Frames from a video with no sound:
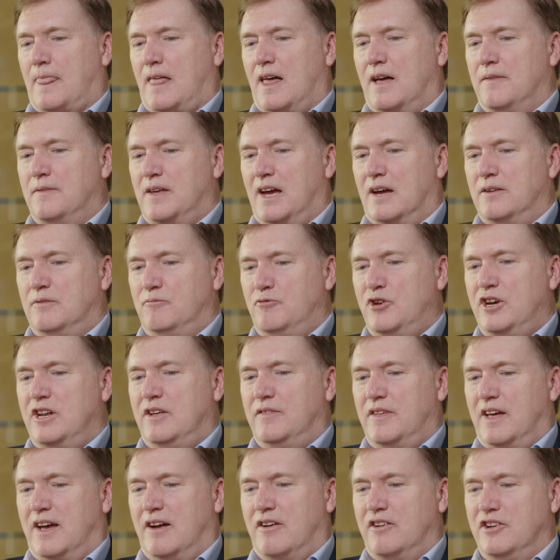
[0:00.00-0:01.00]
And really
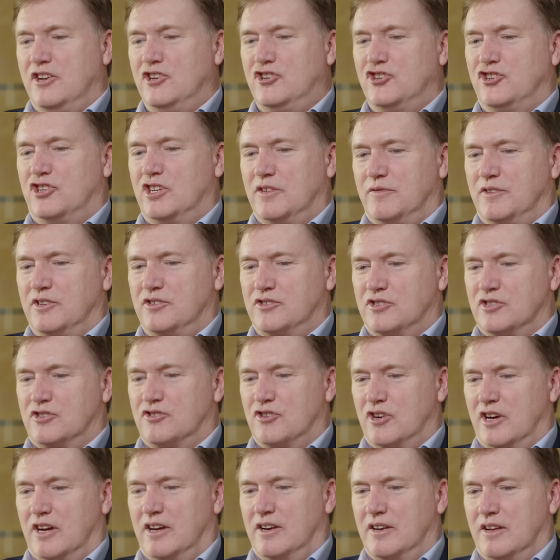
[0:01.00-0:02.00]
their initiative is to
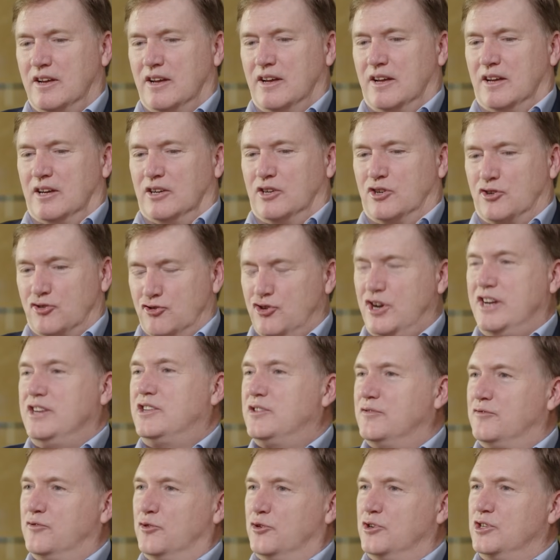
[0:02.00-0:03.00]
try and
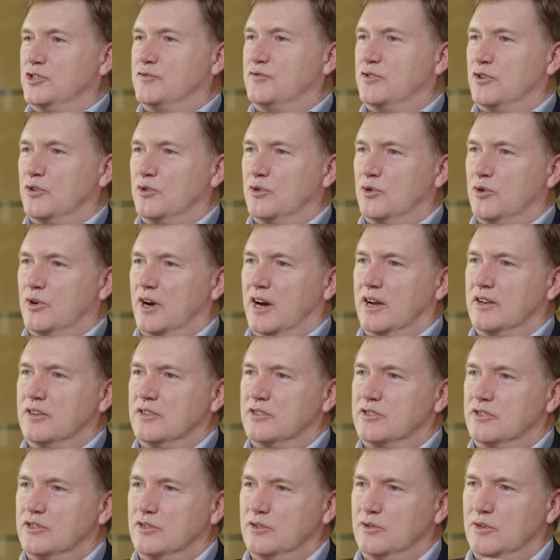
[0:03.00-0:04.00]
create a voice for law
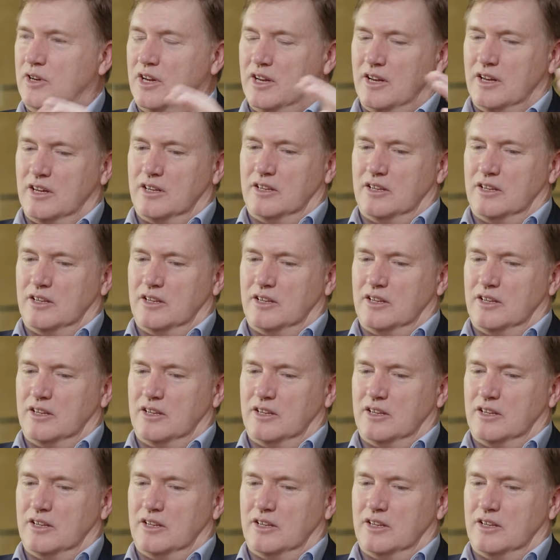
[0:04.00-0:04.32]
and to